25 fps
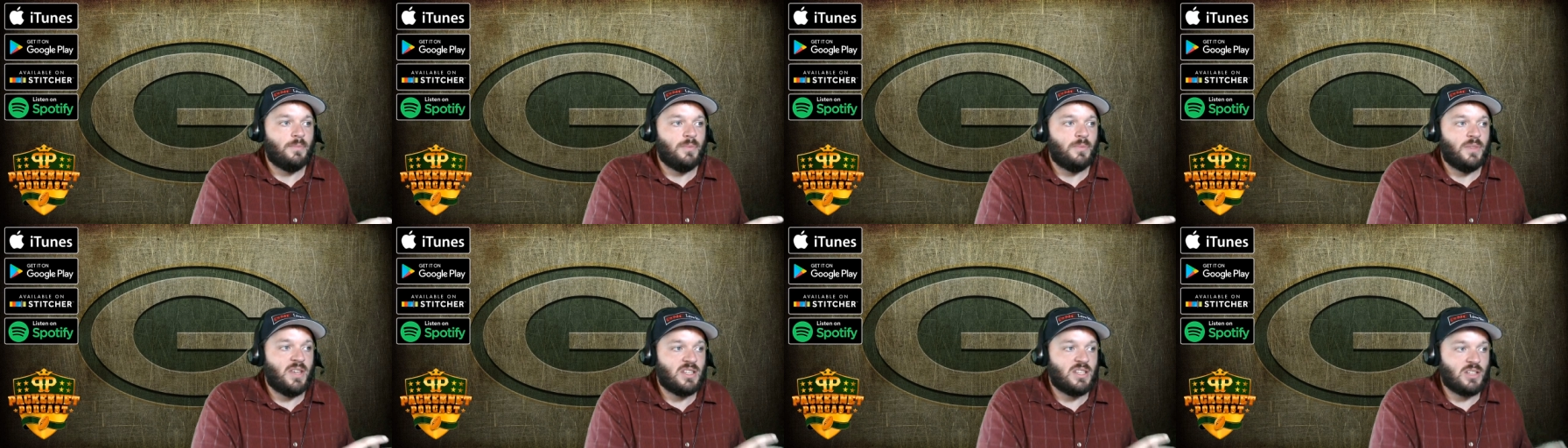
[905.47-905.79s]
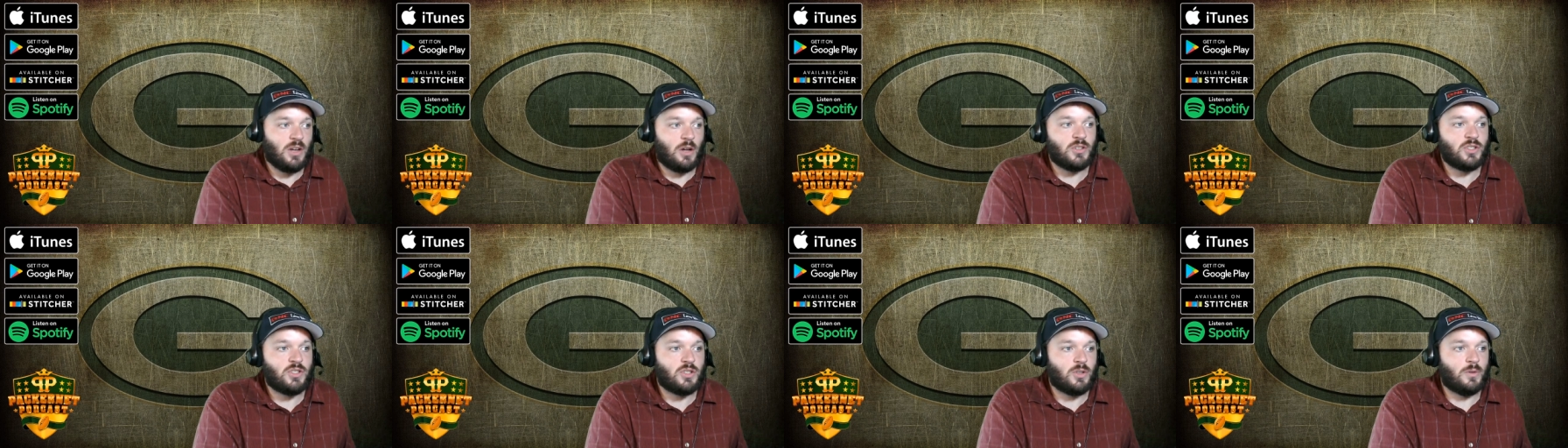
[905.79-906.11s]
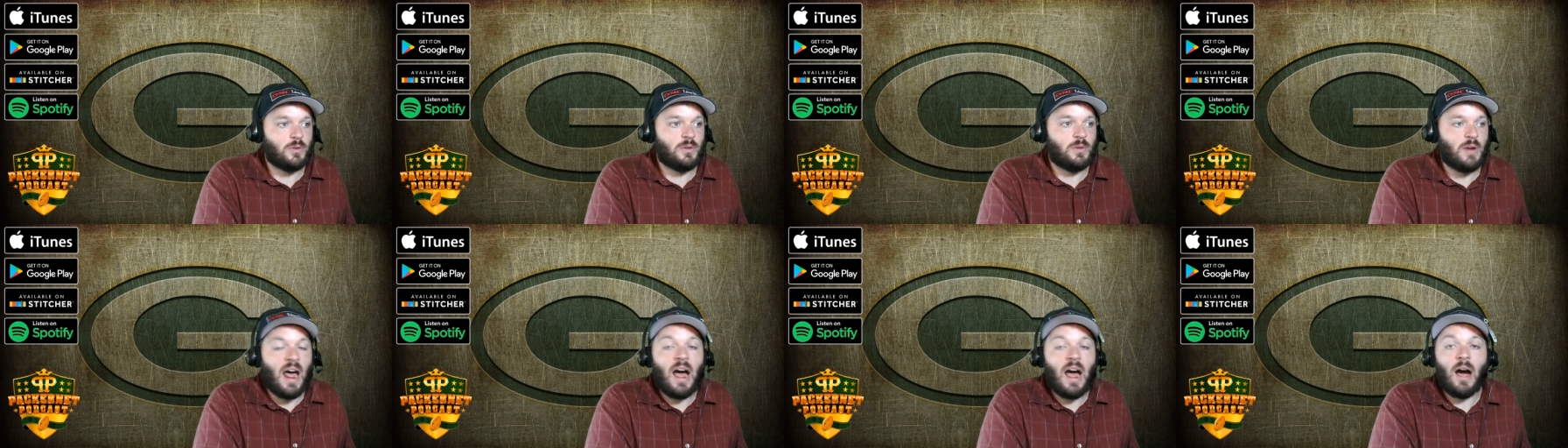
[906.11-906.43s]
he's also
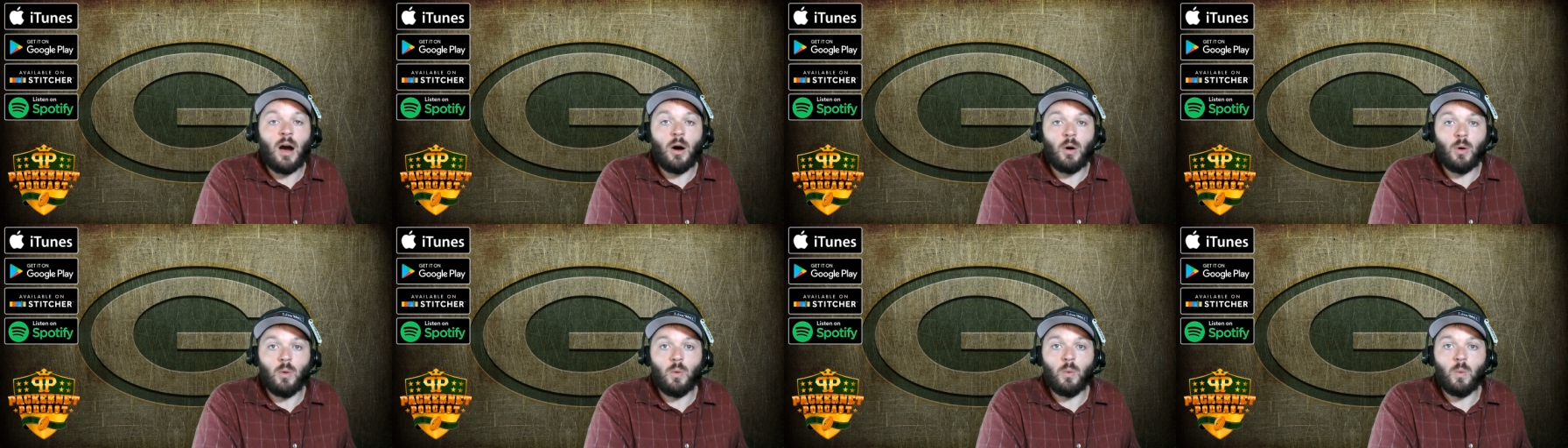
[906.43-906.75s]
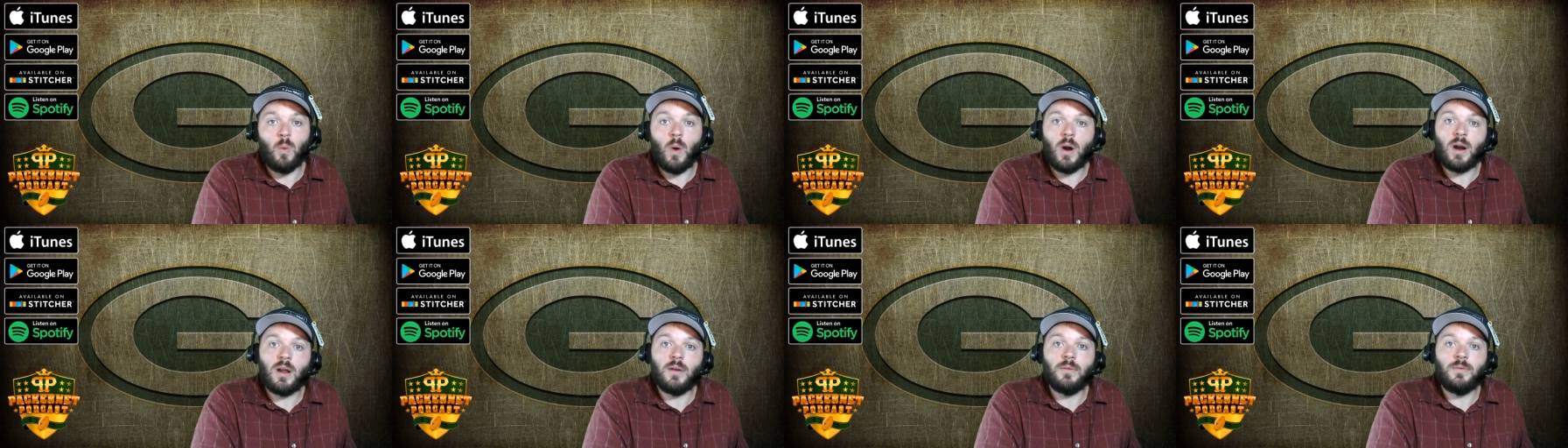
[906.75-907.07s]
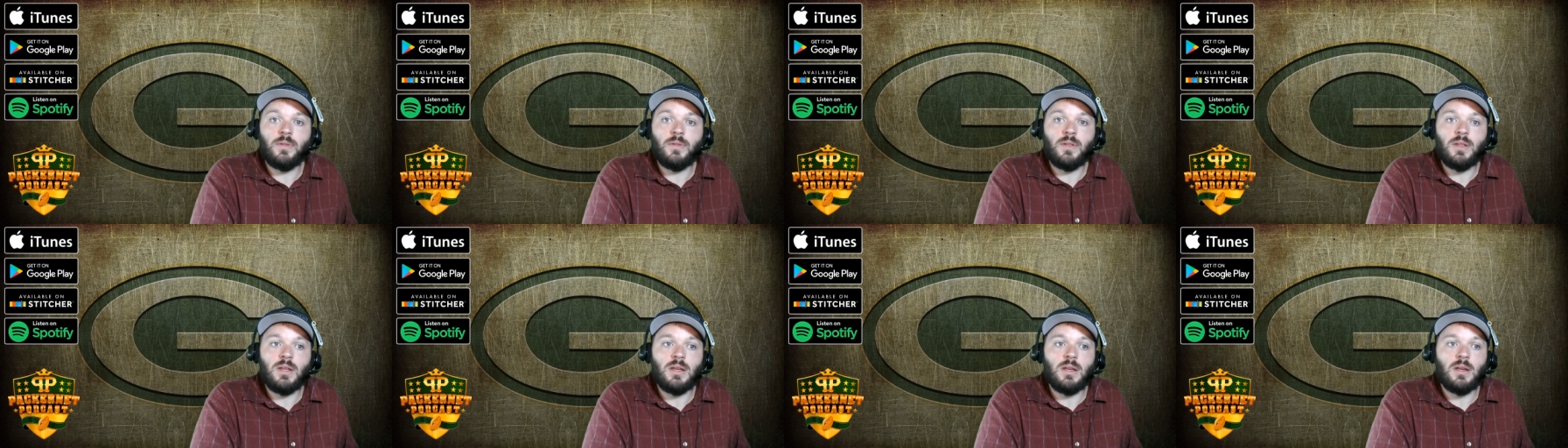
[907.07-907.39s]
now one
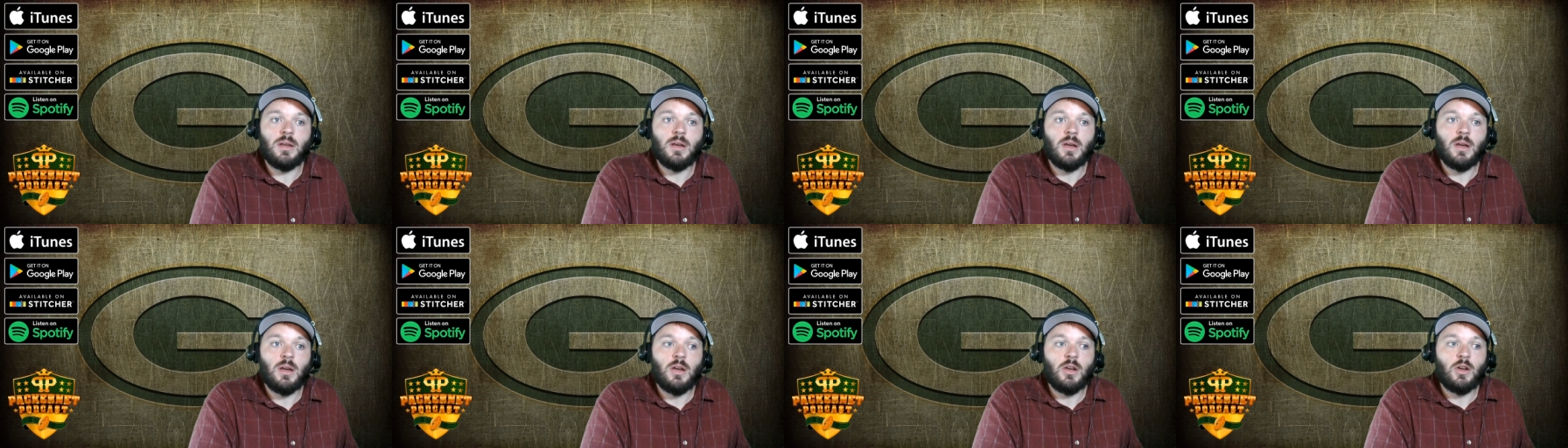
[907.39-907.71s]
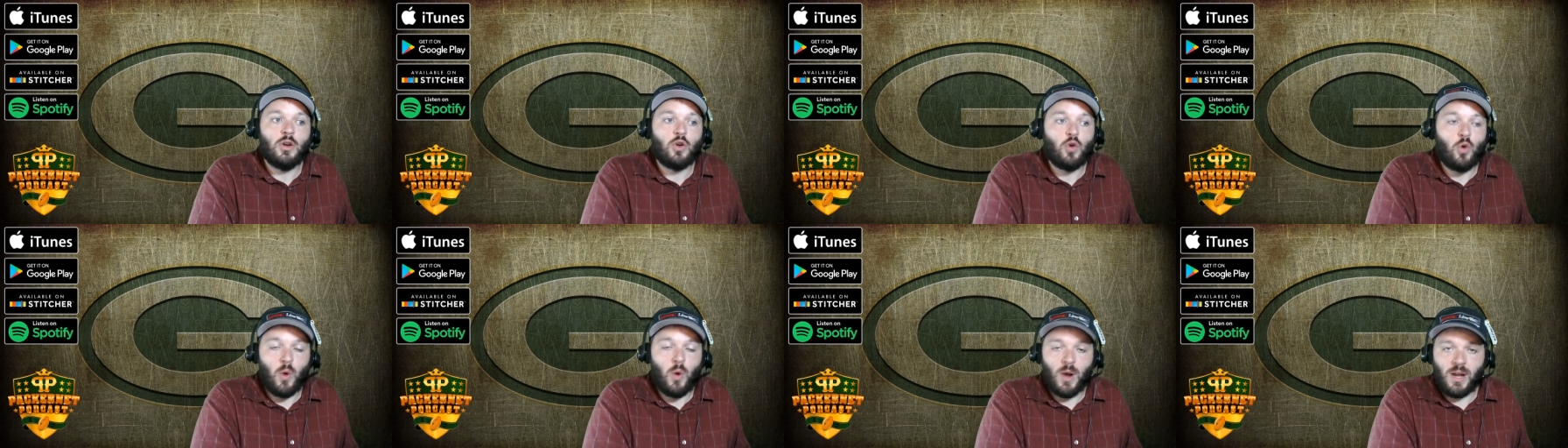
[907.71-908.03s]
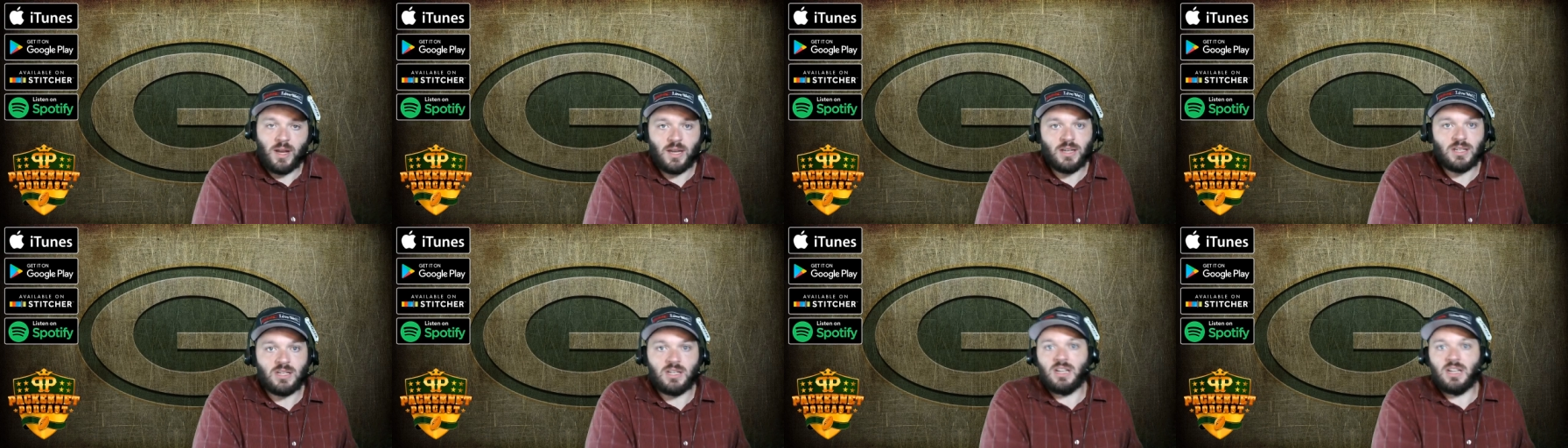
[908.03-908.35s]
of the
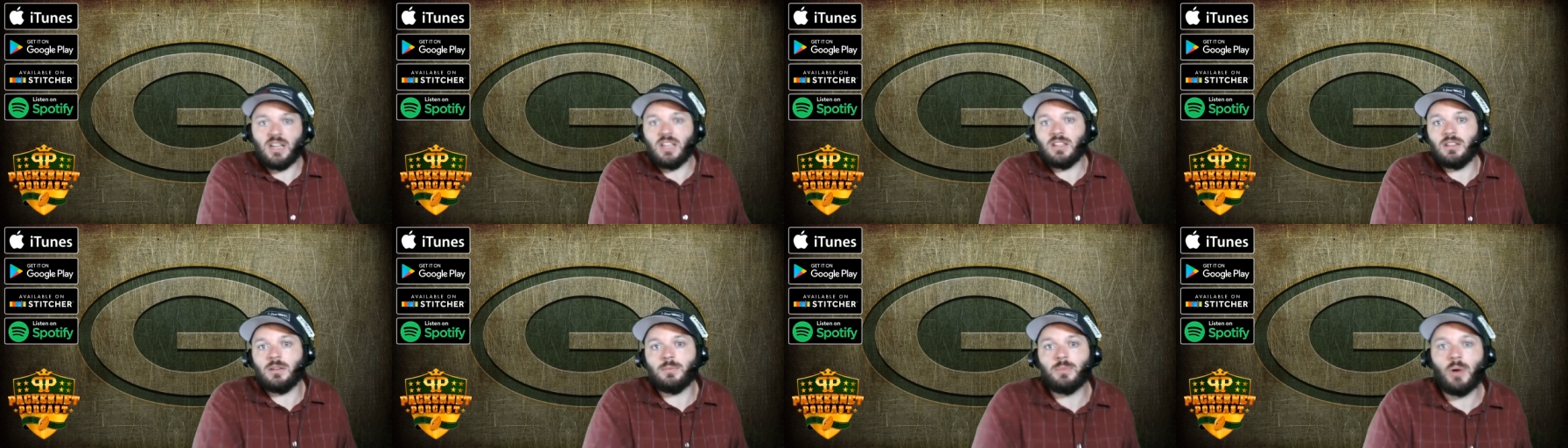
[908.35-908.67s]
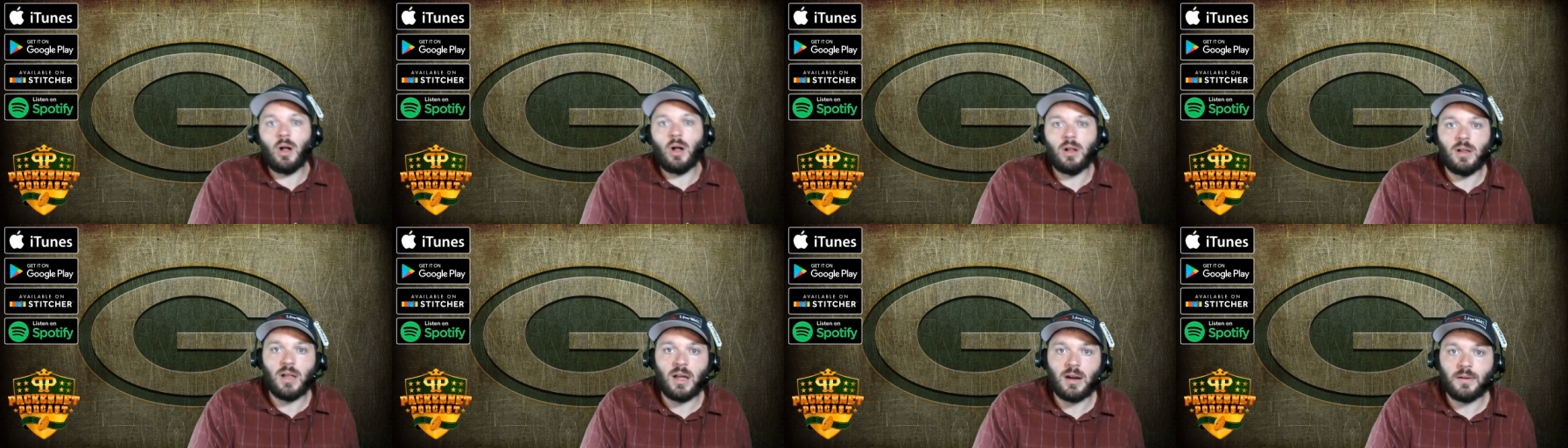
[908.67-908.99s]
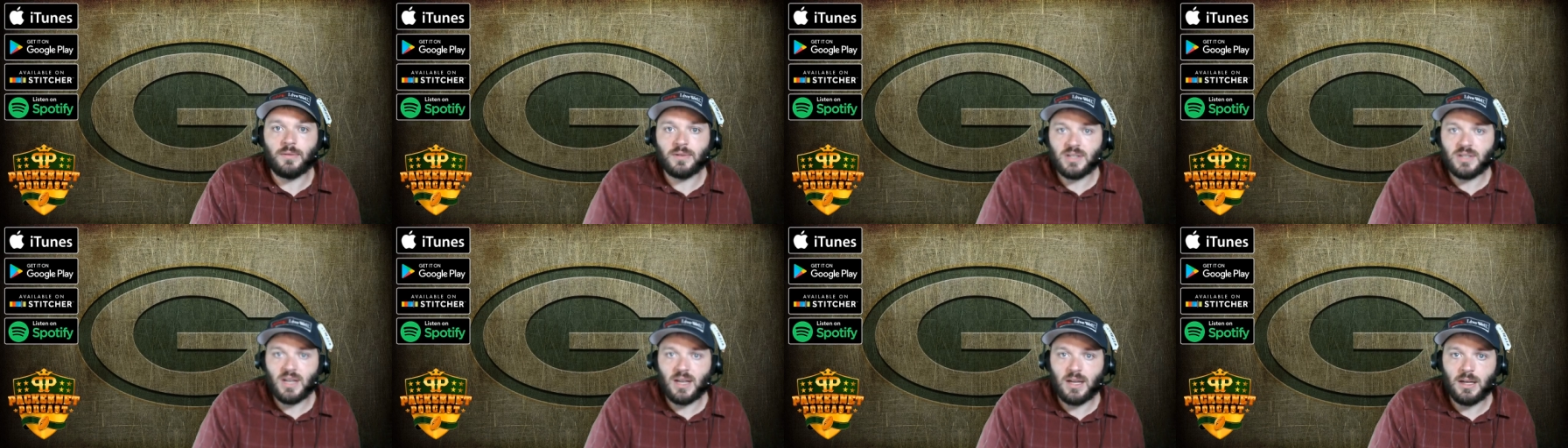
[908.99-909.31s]
quickest to get the ball out
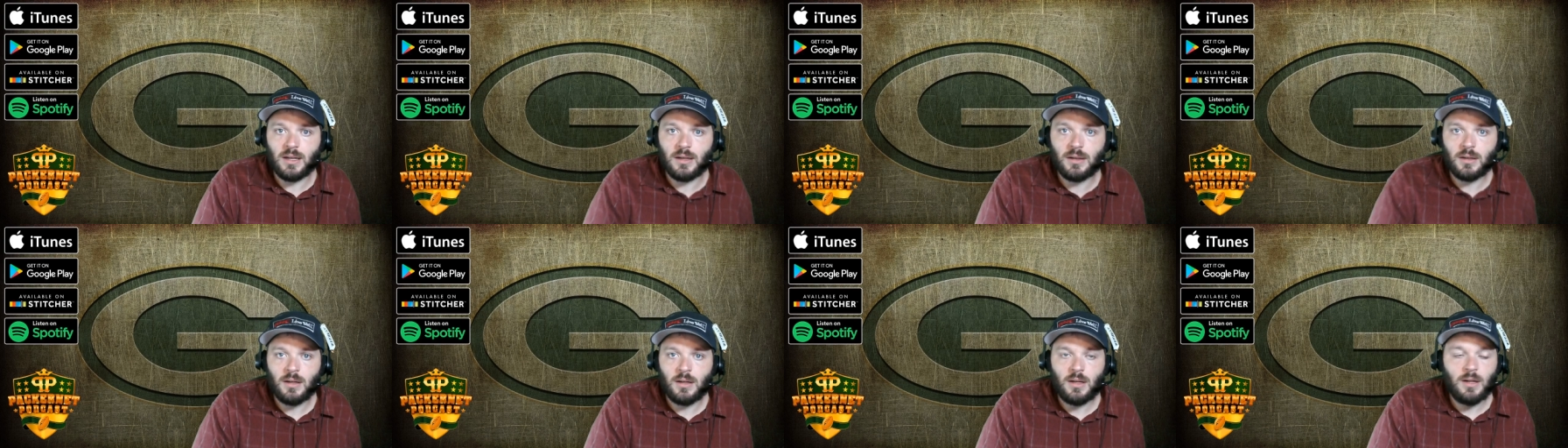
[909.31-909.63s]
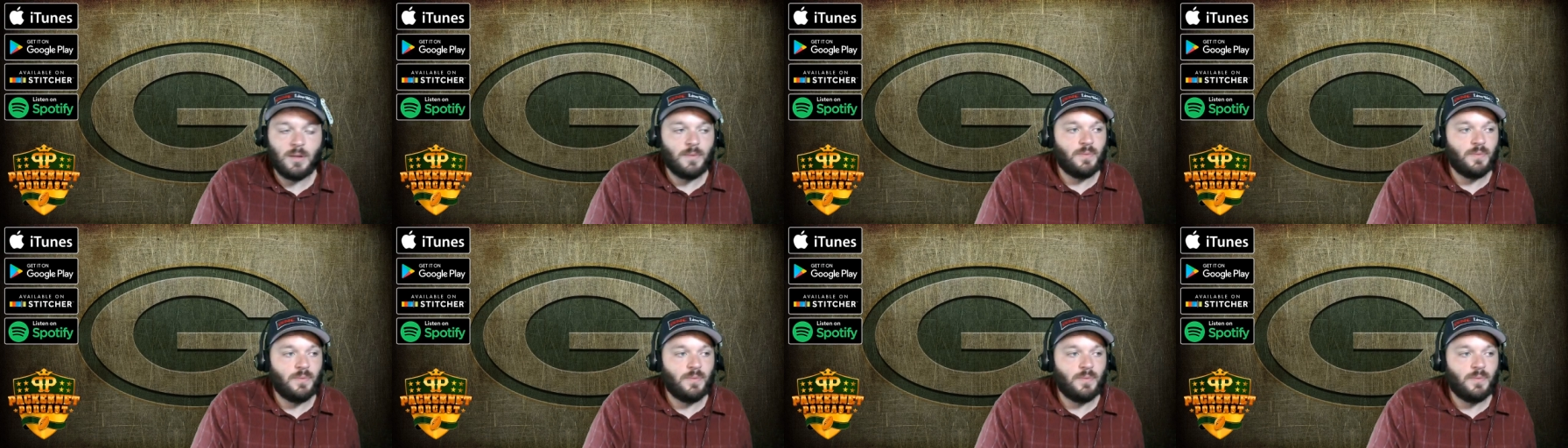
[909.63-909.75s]
of his hand.